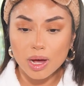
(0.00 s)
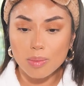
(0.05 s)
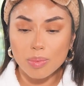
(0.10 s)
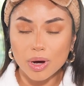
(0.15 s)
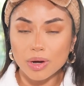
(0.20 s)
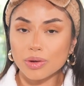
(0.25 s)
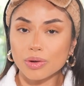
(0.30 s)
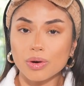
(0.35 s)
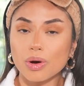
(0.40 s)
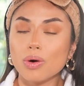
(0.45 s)

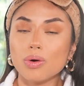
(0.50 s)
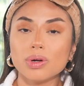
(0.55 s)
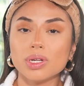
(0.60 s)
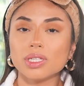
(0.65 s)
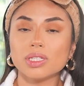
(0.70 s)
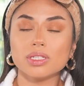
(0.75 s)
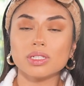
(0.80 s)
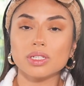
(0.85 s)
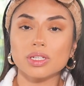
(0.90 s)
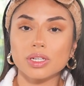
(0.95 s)
about your own
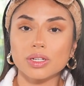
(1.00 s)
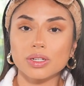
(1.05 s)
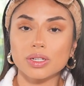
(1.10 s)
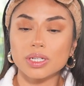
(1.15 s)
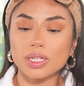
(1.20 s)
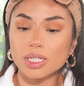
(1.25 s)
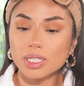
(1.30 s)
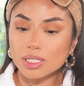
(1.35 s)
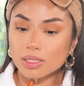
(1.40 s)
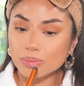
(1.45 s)

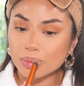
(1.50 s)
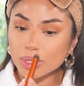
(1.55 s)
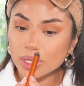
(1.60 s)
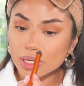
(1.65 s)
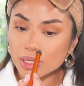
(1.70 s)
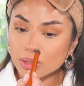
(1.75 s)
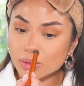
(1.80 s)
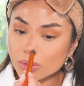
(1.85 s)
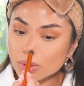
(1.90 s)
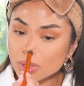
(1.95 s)
insecurities,
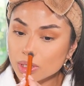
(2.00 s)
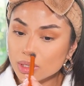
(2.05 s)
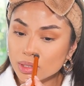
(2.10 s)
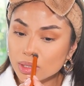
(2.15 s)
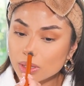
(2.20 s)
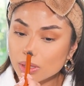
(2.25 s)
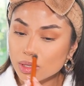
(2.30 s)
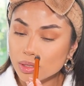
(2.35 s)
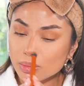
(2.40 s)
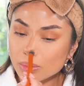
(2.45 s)
because you could
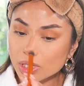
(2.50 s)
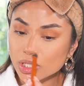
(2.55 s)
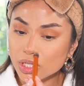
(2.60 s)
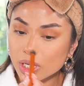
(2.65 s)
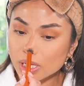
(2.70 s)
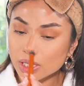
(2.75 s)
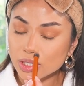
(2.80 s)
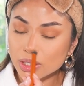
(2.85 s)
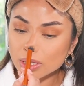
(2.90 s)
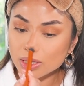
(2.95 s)
literally be
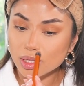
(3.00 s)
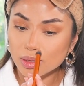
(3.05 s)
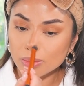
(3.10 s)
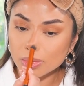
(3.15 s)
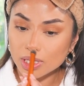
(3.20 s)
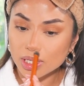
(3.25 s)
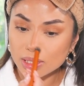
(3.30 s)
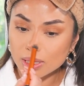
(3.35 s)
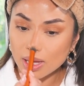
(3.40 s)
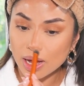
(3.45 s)
changing
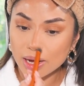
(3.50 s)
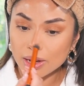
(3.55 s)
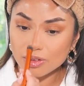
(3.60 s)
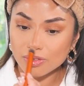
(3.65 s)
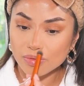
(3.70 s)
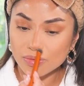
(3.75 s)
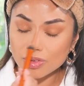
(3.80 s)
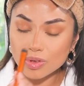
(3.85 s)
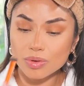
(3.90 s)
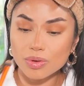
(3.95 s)
somebody's
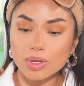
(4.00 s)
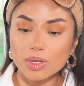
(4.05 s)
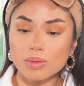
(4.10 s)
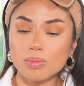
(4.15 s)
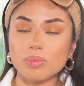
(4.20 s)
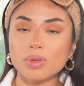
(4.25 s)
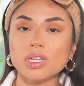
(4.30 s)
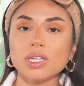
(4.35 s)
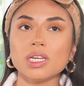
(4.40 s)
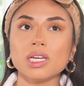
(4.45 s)
life. You
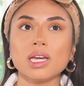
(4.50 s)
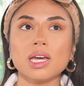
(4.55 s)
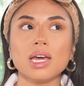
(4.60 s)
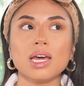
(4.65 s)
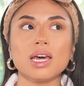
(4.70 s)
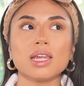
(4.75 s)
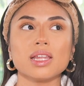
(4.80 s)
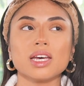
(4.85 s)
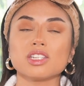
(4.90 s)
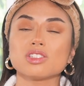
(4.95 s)
could be
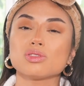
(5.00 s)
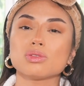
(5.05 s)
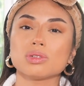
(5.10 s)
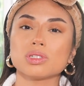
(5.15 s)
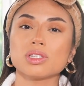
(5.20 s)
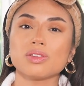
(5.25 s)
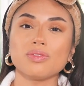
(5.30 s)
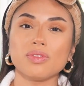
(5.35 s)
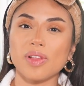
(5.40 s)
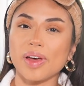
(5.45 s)
that
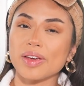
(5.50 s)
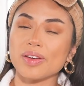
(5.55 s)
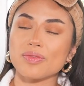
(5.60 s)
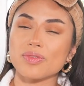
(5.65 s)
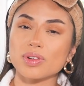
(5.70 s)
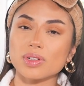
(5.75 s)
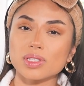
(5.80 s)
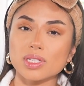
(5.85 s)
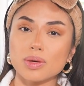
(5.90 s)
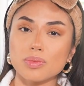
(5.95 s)
source of light
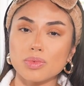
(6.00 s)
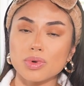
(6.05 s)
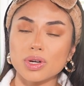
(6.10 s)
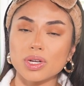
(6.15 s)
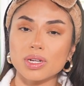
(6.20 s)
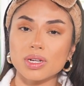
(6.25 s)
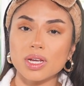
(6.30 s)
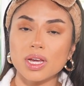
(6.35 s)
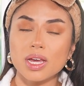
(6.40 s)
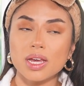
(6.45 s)
for
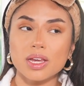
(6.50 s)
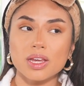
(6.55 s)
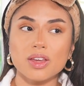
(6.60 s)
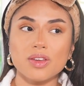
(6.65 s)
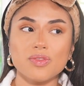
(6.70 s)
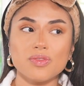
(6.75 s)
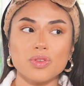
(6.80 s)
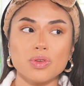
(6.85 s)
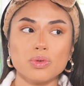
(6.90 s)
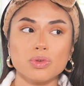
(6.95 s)
someone
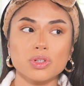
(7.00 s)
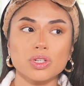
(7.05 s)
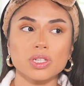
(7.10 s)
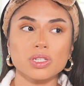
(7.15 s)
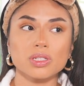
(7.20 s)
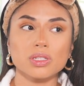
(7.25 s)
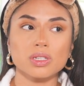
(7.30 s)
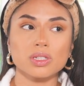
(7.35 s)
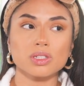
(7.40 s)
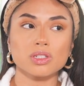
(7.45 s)
if you
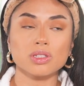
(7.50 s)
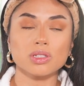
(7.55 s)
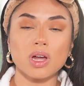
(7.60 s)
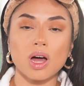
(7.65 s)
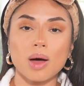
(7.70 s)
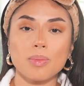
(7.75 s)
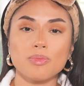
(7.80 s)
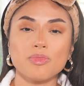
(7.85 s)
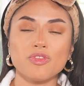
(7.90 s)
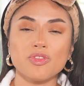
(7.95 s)
just
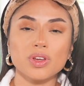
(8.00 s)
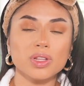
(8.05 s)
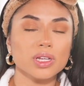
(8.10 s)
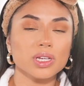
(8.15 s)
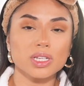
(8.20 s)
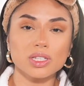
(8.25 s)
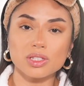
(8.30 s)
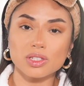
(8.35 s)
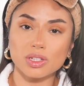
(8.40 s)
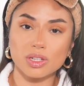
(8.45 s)
stop
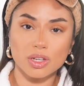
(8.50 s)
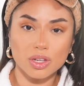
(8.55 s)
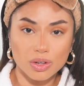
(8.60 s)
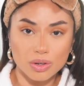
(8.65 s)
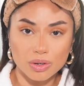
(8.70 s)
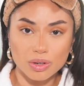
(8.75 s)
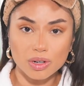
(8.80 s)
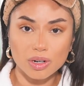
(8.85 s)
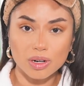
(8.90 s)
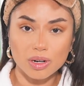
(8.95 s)
feeling
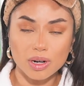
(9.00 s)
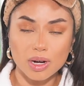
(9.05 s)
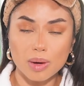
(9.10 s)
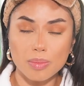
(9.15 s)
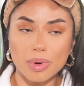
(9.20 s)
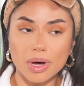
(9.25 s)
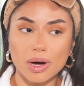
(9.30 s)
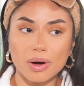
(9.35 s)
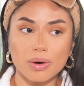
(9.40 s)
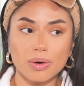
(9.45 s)
insecure
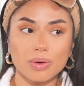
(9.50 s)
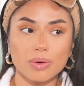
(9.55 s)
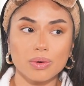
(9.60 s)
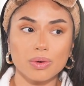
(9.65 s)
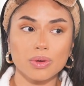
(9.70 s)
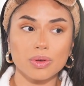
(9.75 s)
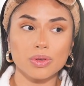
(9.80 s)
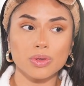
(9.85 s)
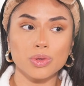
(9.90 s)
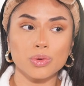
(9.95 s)
about
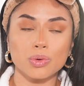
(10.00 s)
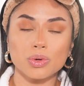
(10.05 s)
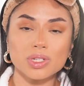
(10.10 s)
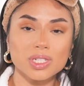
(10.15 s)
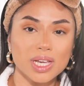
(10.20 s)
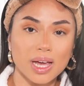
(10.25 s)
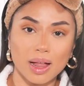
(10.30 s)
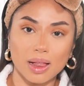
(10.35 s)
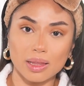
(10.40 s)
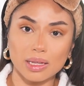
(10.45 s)
your
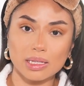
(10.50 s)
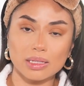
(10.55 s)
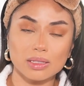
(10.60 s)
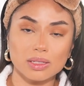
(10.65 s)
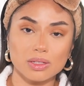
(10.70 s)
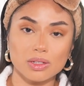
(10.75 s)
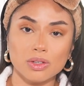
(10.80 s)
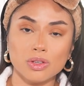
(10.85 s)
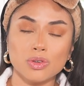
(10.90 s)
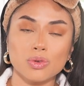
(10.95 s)

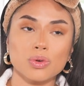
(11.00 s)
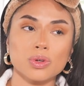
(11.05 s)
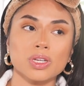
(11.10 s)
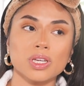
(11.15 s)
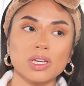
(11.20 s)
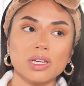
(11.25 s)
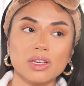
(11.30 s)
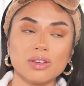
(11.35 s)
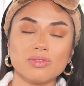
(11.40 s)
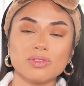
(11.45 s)
talents, your
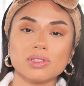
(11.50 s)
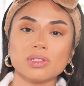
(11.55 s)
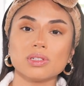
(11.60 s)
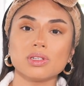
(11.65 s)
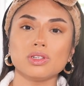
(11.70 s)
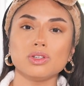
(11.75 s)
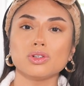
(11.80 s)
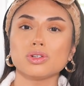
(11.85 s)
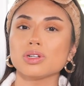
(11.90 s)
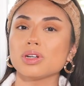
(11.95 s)

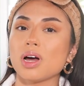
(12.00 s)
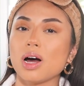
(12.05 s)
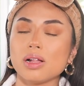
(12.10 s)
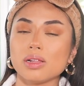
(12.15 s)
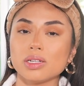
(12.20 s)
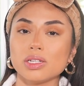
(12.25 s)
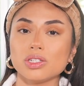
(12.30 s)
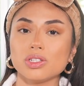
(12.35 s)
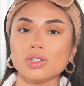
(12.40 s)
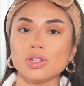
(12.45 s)
gifts, your
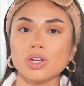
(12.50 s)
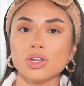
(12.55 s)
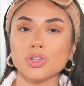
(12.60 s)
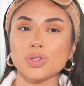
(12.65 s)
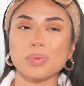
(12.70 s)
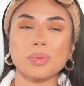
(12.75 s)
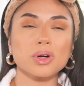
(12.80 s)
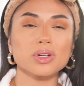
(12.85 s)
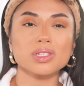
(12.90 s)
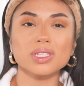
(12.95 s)
knowledge,
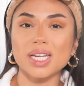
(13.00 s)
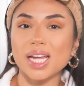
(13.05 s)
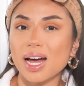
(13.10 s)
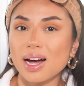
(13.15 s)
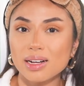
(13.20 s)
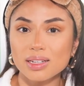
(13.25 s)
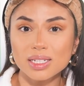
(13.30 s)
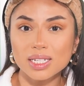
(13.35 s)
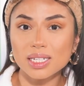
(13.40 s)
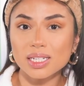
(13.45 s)
your
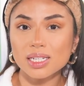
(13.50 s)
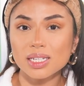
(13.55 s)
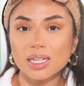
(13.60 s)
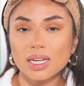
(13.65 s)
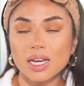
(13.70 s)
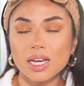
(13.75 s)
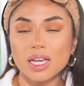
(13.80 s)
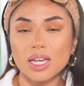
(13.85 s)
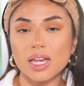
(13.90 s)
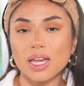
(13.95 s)

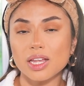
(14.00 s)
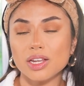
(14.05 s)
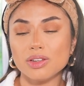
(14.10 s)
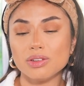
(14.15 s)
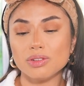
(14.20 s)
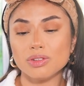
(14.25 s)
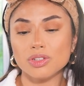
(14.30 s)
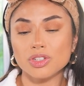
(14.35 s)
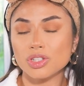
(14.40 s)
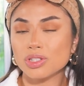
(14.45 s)
personality,
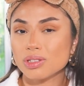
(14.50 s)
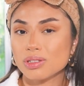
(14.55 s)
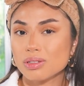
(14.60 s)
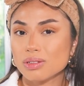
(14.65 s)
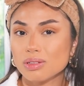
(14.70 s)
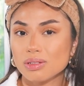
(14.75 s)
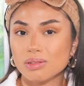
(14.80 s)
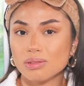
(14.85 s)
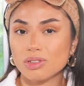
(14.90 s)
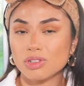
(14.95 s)
and just
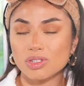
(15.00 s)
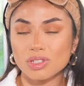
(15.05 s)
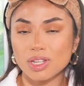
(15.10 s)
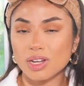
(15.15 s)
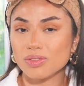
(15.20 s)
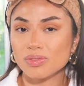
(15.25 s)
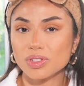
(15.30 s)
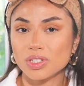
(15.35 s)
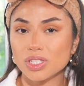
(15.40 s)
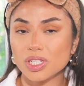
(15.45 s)

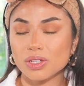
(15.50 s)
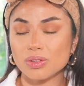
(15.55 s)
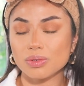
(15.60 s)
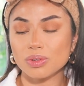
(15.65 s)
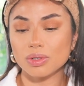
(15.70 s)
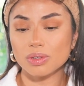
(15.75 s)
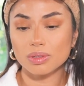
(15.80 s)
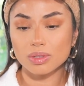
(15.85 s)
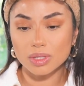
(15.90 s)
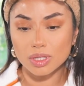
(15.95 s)
yourself in
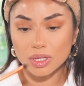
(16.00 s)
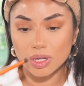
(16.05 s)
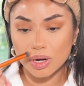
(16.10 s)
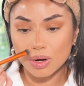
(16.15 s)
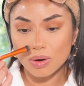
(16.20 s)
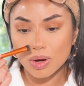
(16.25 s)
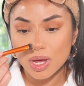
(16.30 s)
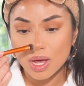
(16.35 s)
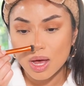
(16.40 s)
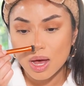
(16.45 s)
general, you
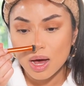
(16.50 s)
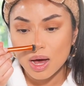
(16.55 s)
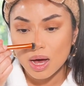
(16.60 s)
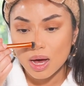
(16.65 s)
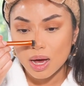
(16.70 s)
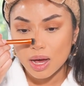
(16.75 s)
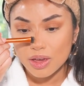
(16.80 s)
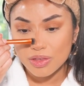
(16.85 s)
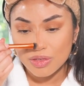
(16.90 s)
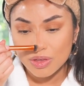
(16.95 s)
know?
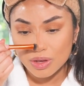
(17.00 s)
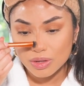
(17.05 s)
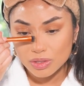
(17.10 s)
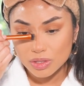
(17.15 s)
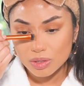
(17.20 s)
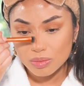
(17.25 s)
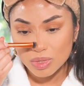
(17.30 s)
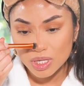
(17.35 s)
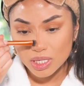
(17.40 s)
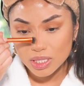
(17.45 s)
I think
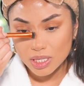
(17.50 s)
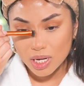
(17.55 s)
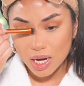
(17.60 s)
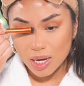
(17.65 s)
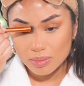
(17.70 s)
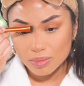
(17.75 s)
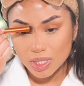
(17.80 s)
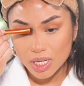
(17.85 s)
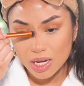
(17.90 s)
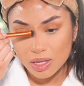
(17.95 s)
too many
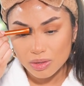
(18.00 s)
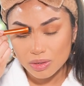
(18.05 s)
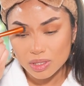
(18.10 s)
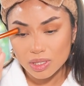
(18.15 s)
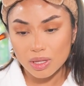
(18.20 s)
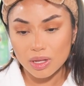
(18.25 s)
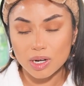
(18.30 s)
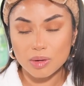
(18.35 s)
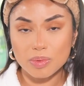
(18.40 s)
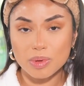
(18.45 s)
times, yeah, there's
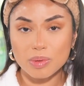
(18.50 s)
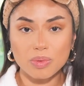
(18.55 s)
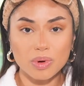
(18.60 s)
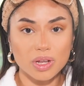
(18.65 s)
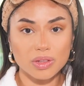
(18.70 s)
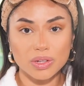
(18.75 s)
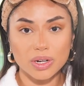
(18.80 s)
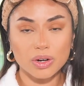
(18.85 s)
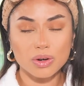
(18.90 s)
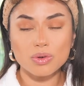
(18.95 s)
a lot of people
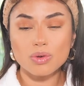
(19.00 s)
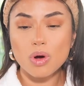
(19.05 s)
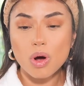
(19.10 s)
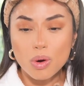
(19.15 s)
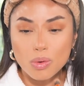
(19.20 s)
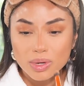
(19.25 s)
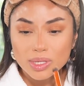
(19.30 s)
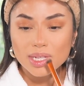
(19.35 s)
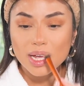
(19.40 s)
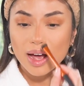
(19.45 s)
out there who
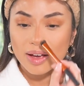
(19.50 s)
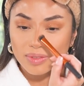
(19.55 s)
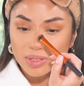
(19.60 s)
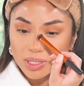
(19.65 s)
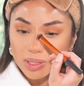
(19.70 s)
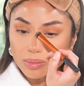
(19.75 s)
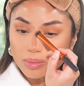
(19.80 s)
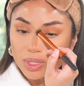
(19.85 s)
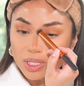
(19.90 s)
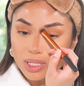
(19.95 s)
always have
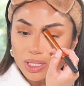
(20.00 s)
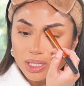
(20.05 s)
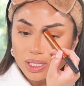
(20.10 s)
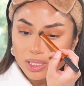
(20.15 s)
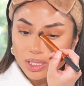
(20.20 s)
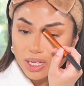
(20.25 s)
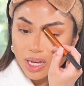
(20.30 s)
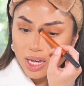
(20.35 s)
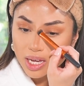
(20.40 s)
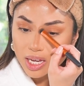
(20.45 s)
something to
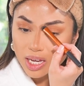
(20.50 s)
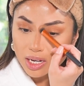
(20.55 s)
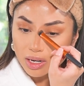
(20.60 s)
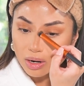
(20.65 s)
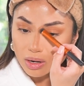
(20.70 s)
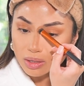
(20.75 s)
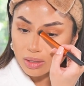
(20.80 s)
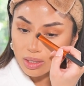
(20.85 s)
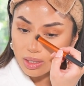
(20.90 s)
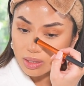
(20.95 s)
say and
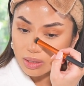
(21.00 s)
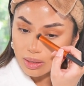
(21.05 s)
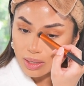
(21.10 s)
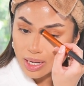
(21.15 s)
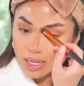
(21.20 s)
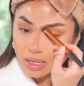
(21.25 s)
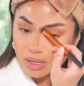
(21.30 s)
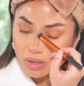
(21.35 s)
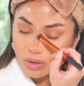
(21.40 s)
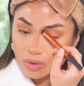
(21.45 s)
aren't gonna
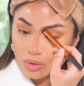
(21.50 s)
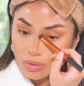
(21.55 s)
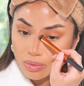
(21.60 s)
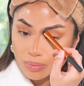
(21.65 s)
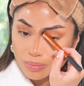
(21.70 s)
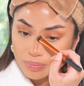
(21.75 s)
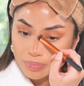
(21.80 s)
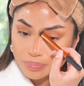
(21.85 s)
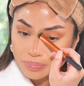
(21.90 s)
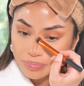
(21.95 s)
like
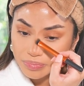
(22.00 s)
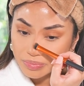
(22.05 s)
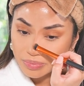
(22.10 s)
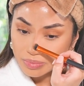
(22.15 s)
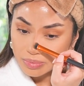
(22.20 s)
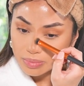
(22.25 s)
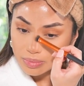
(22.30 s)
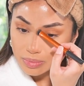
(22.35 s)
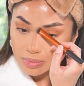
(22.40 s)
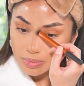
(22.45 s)
you,
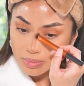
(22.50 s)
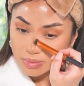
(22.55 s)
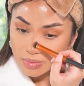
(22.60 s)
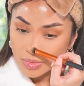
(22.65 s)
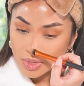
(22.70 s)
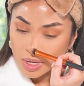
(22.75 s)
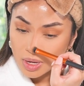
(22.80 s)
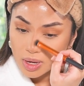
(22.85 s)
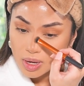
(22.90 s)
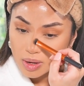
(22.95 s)

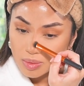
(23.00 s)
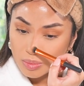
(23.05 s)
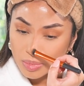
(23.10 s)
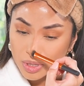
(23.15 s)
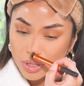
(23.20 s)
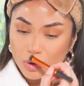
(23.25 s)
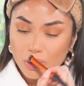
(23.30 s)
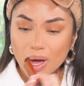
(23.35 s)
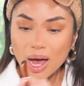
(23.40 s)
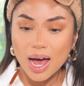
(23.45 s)

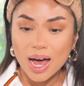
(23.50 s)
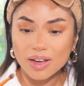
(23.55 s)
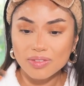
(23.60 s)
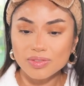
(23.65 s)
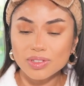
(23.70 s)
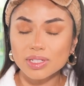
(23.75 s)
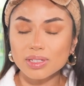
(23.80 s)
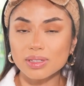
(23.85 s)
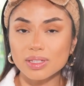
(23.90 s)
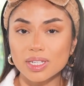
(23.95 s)
but you
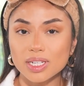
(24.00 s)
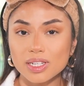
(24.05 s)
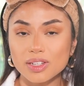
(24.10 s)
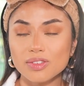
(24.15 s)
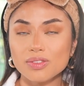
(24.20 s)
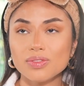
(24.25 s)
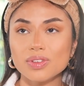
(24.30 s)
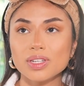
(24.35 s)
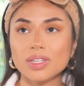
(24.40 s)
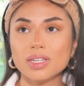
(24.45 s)
have to
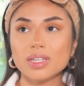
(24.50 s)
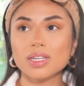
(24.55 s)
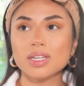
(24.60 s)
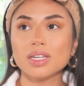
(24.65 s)
live